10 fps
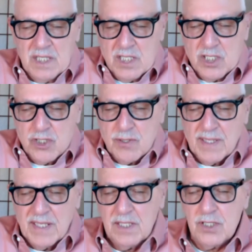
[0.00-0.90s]

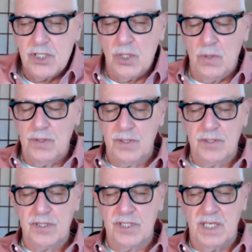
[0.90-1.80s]
shrugging the
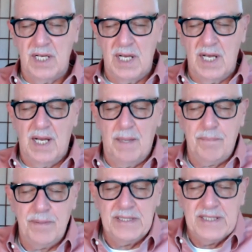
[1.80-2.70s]
shoulders up
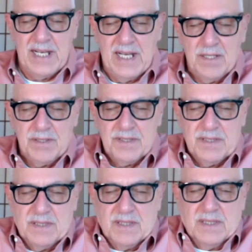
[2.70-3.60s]
and down
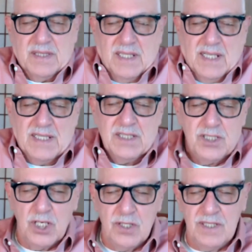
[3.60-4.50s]
and
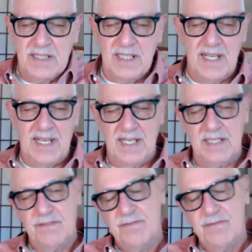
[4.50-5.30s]
turning the head